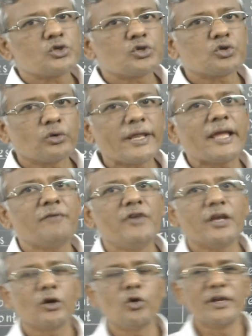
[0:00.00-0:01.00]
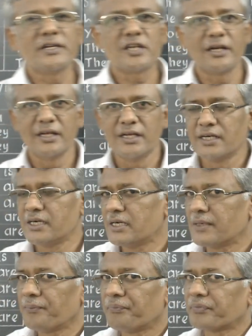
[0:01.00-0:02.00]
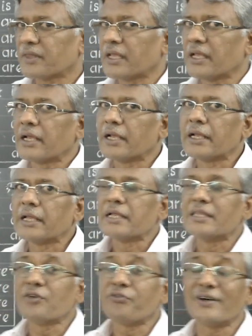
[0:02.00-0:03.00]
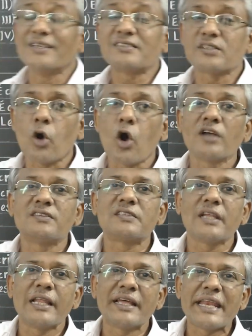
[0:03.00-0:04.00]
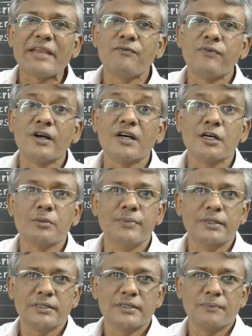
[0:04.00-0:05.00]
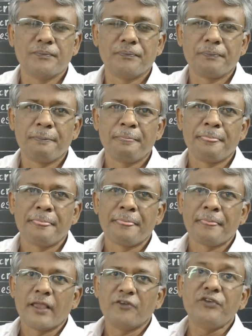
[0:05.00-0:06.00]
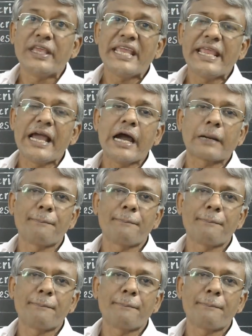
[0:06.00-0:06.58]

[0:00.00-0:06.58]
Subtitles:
Today we are going to learn the first auxiliary verb, verb.